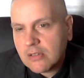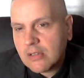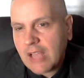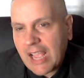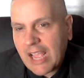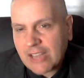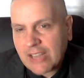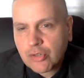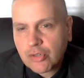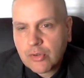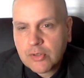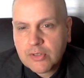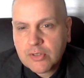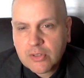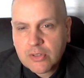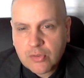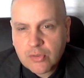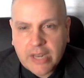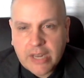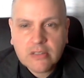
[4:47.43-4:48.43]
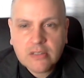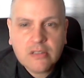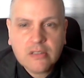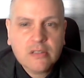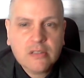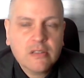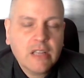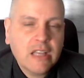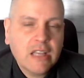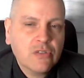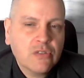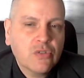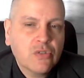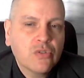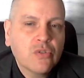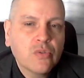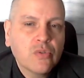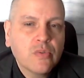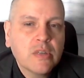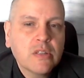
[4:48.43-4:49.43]
actual strength has to
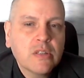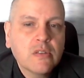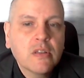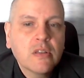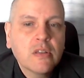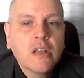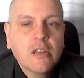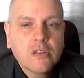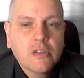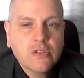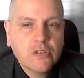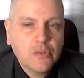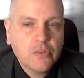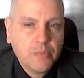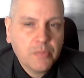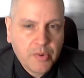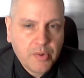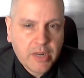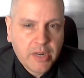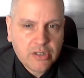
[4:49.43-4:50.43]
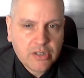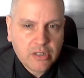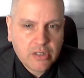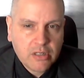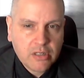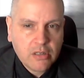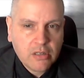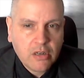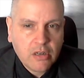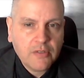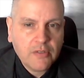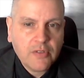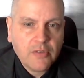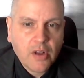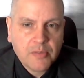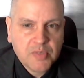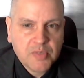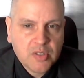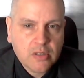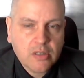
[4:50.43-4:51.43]
do with superation of
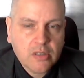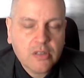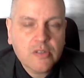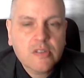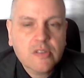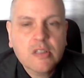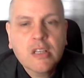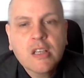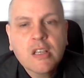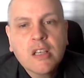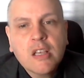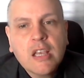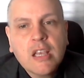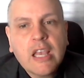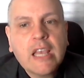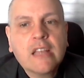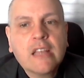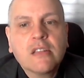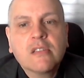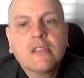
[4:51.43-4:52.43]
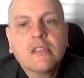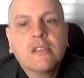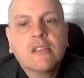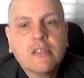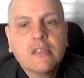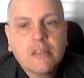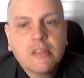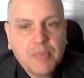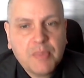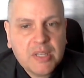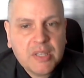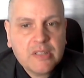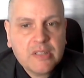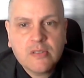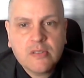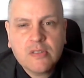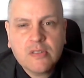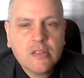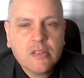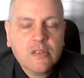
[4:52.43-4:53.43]
obstacles and
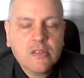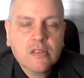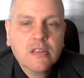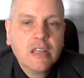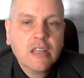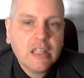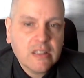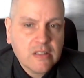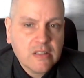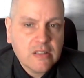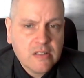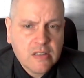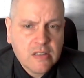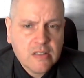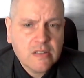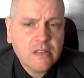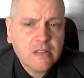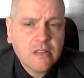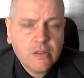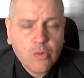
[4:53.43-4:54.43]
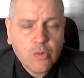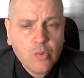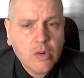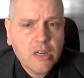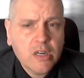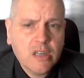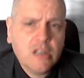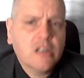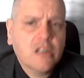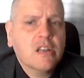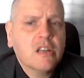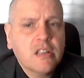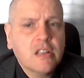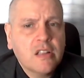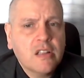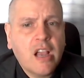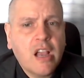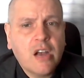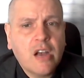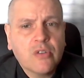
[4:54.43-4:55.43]
dependencies. And this is the work in
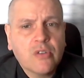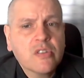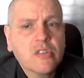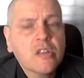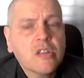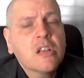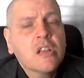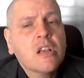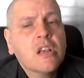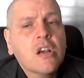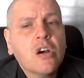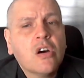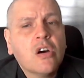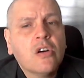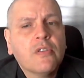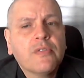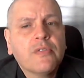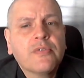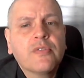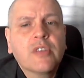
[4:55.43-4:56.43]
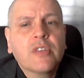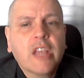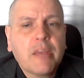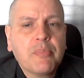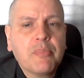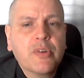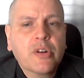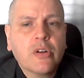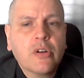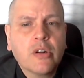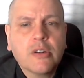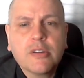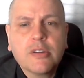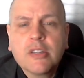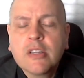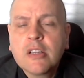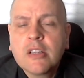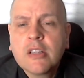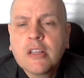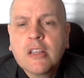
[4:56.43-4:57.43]
the house of Capricorn.
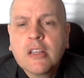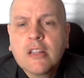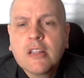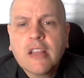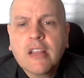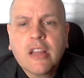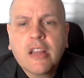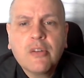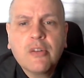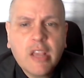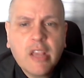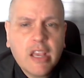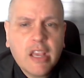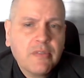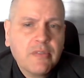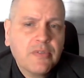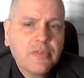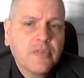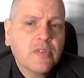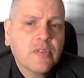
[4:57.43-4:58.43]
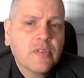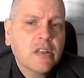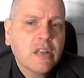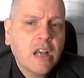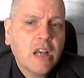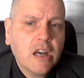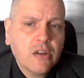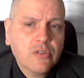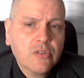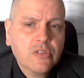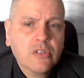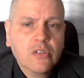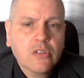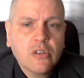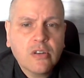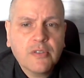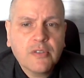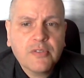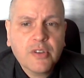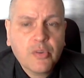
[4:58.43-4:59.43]
Then we have the house
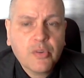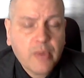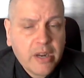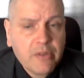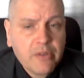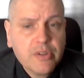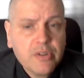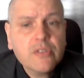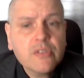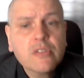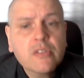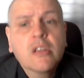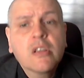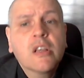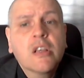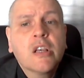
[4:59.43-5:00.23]
of Aquarius,